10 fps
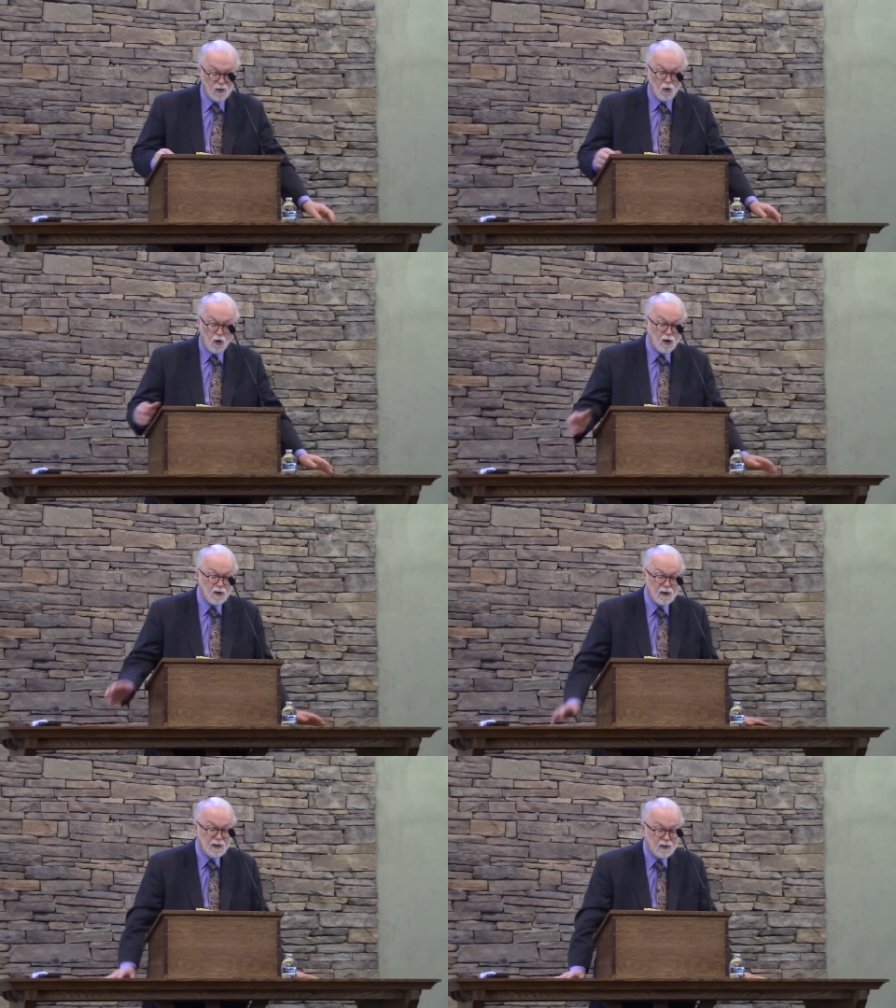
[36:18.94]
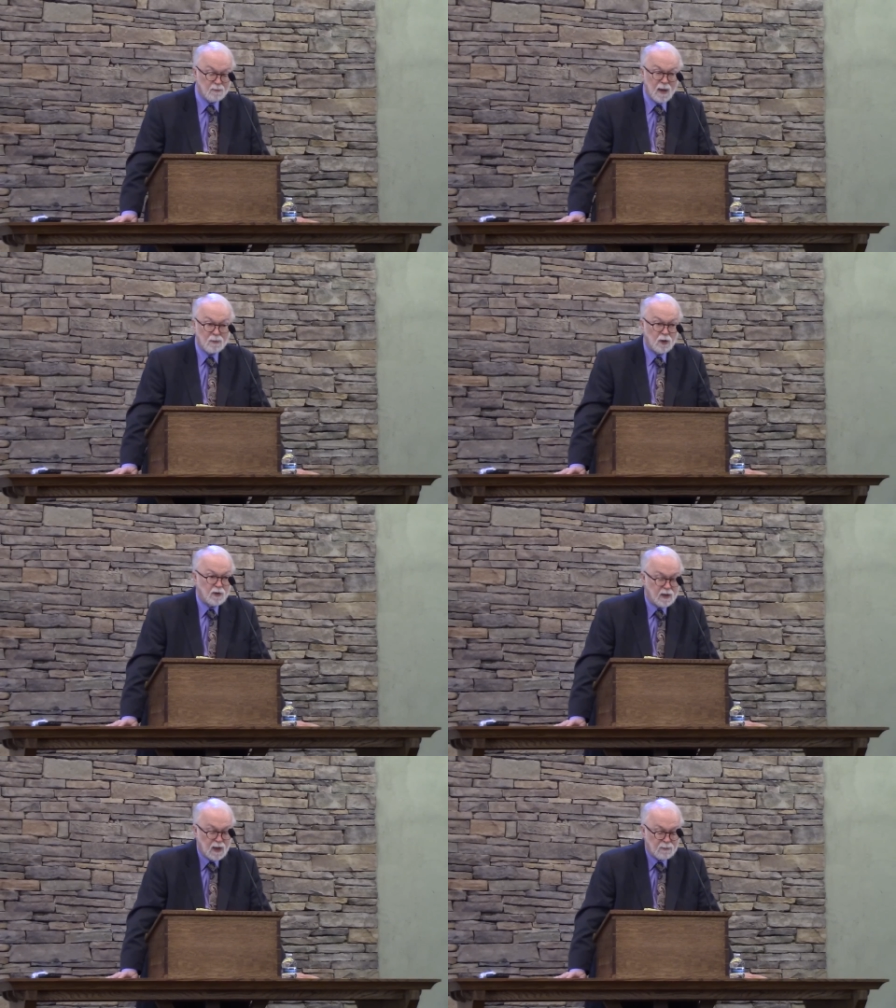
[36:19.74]
Or in the
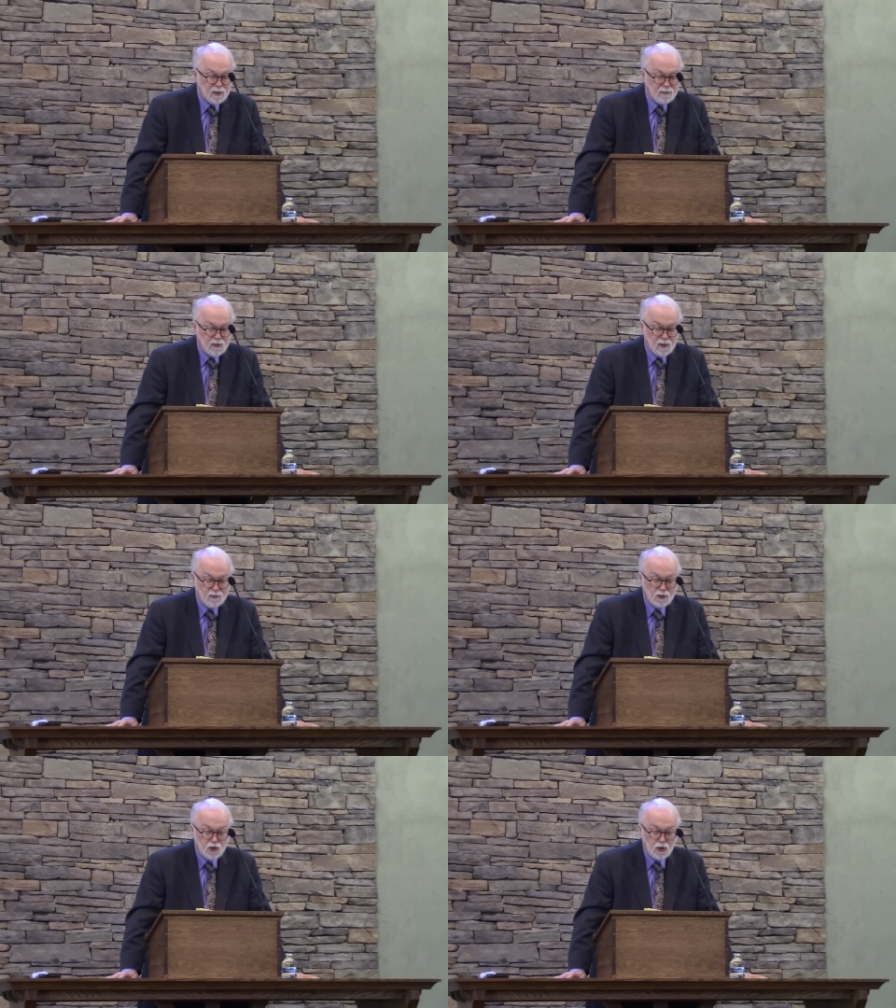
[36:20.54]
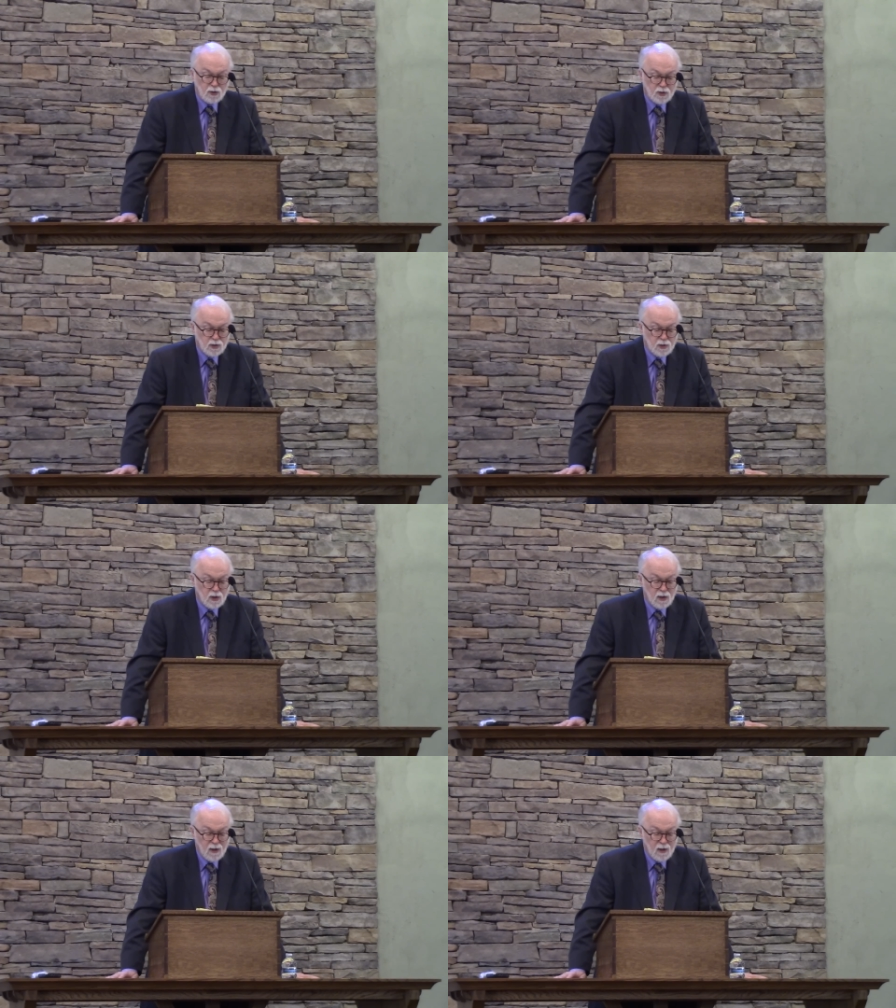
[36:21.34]
Babylonian captivity of the church,